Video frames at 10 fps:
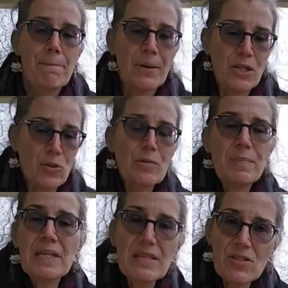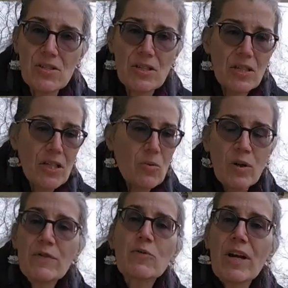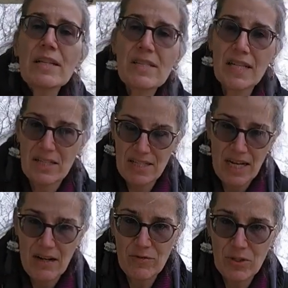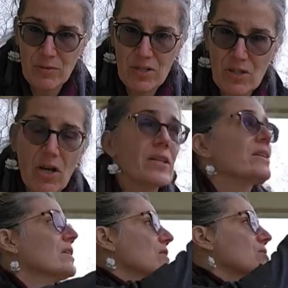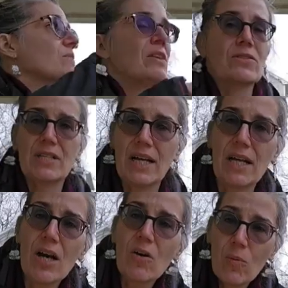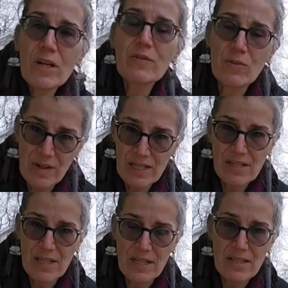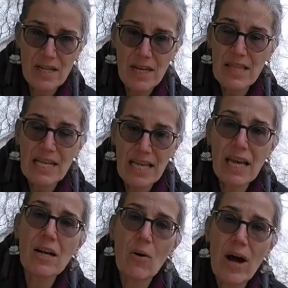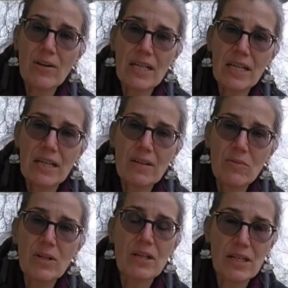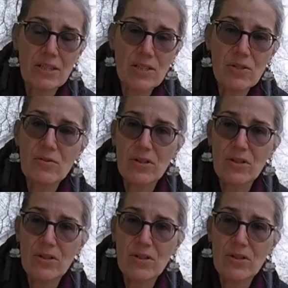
But your bees, what if it rains the next day after you install? Like, look at this weather today. What if it rains the next day? They can't go out and eat. What are they going to do?